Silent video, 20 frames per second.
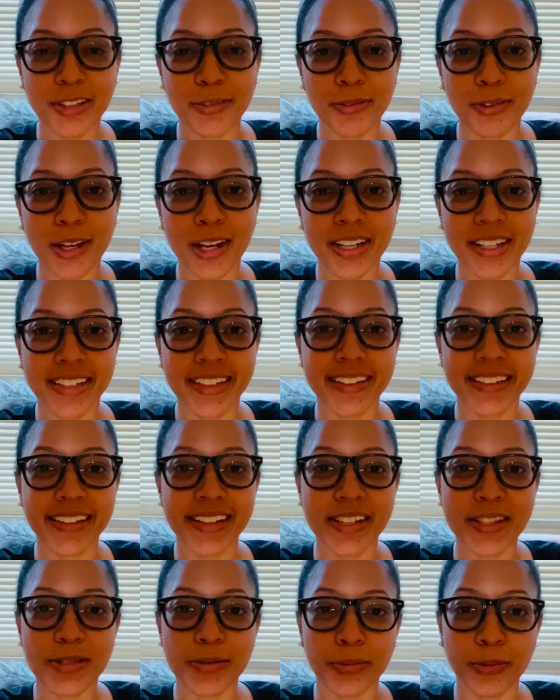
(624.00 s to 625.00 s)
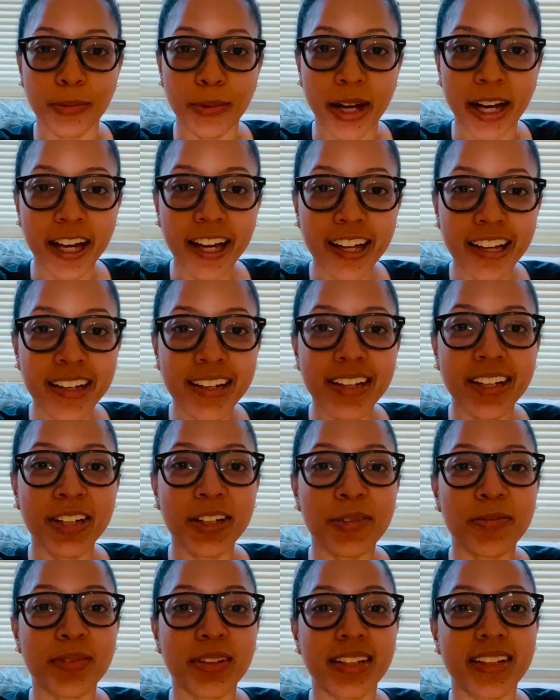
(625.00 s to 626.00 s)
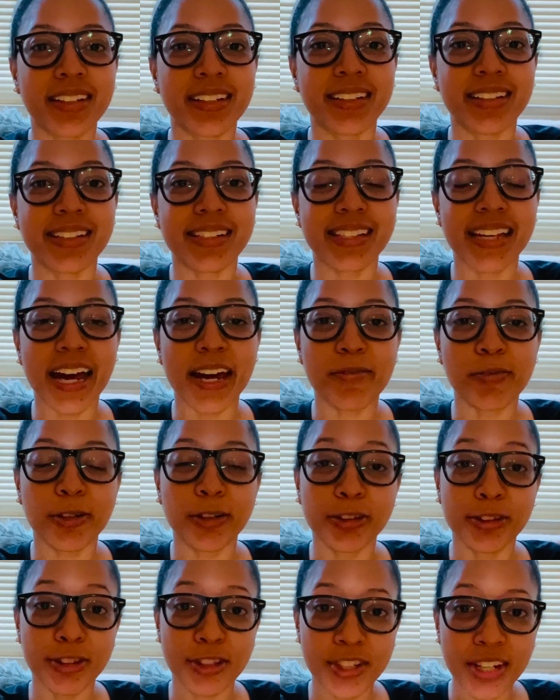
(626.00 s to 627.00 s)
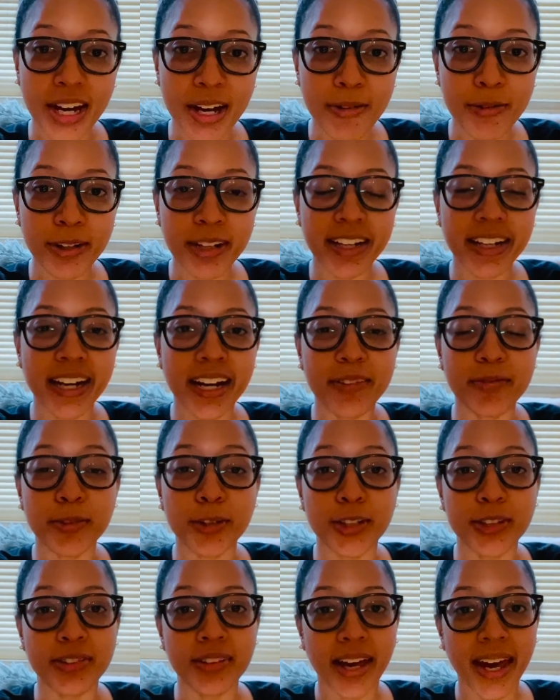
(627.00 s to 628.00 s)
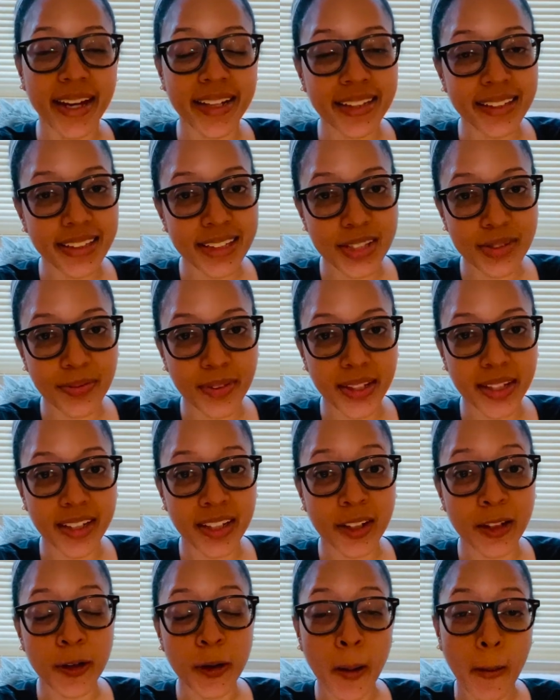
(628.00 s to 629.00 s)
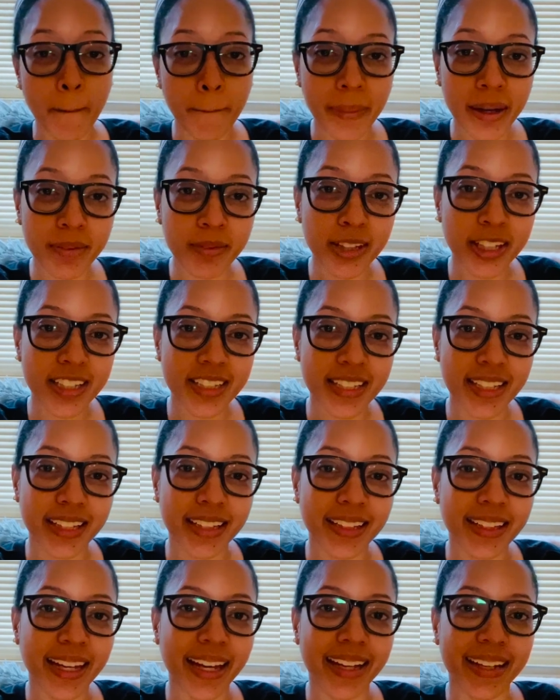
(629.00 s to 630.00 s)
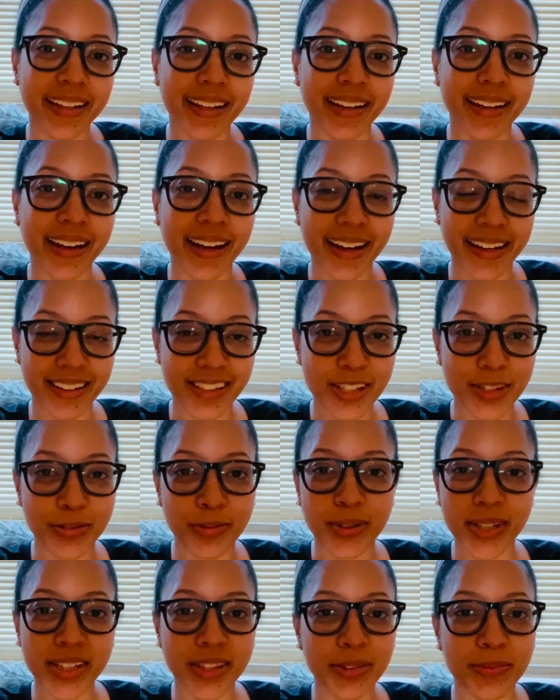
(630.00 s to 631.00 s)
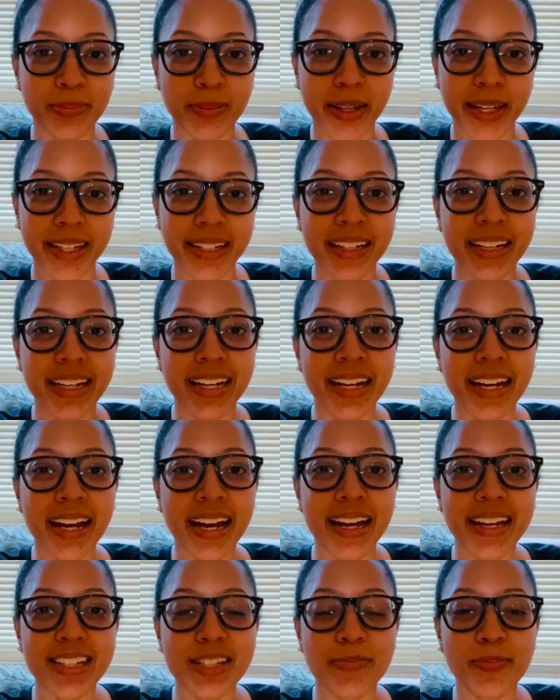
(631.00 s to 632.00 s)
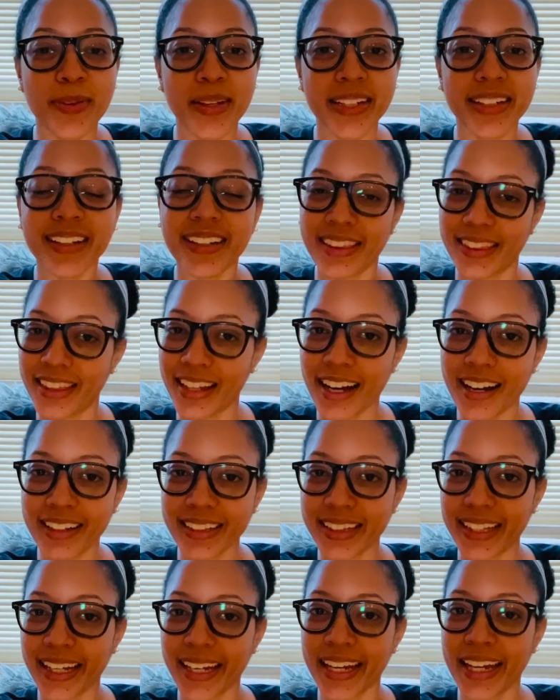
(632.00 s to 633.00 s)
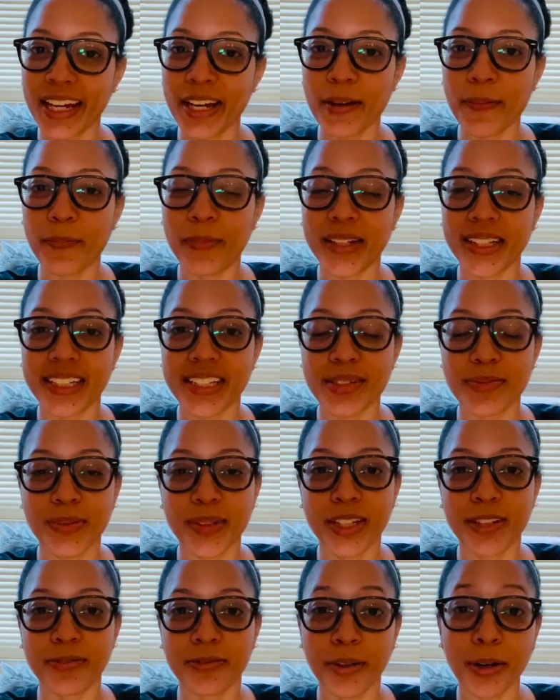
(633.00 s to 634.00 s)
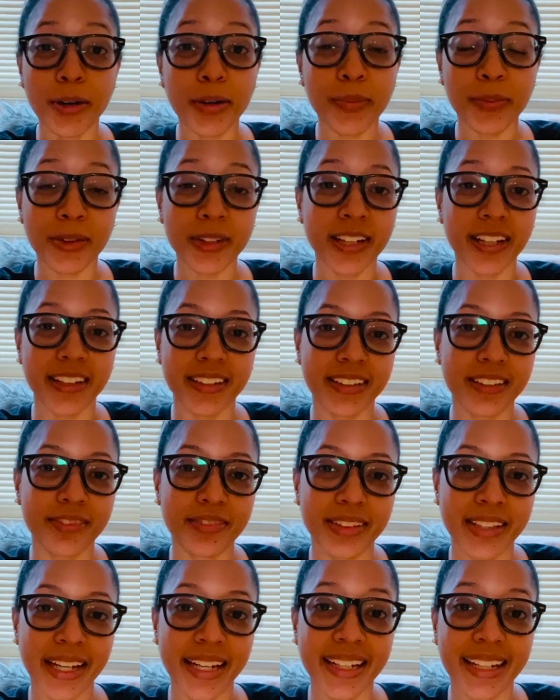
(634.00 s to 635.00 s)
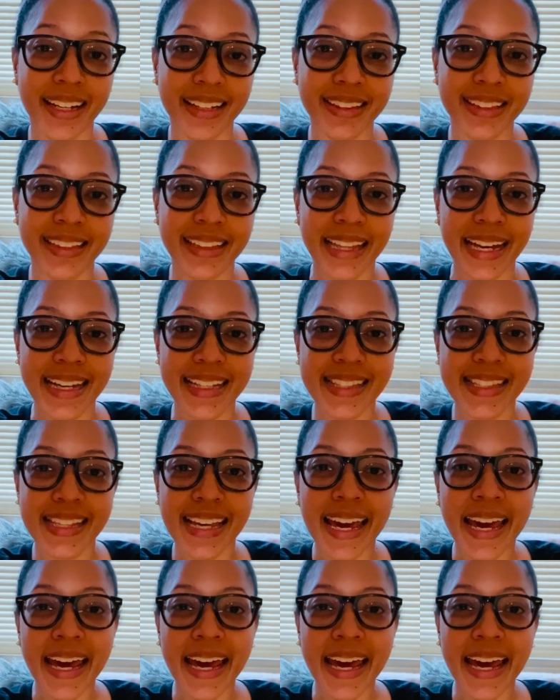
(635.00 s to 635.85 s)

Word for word: vlog here as well, because I'm going to shower, I'm going to edit this video, publish it, and then head straight to bed. It's been a long day, but it's been a very productive day nonetheless.